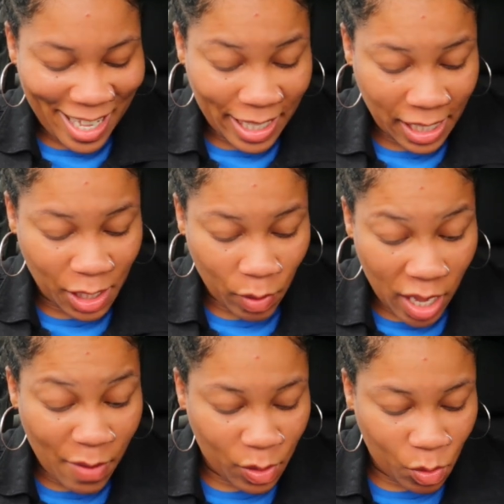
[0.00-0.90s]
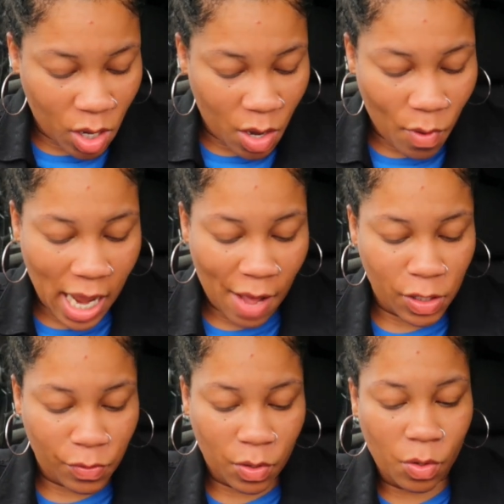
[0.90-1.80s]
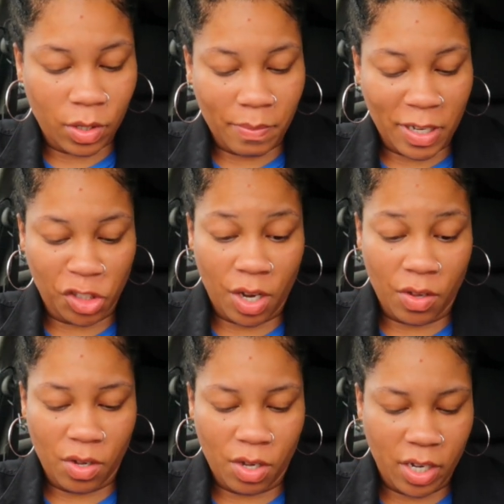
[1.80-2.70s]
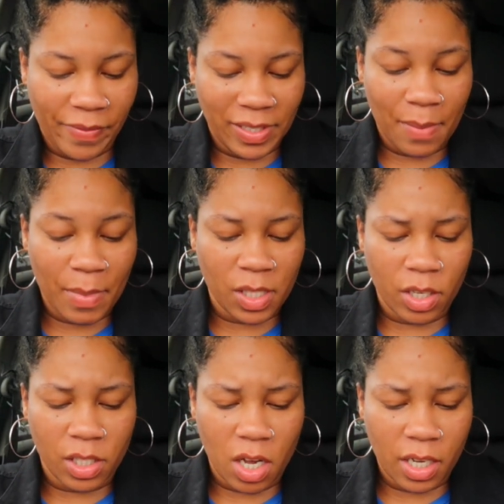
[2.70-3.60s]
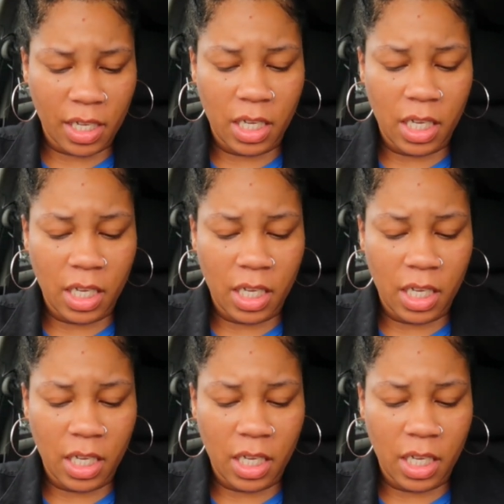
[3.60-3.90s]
This is what he was doing while I was recording my try on haul. Every time I start talking,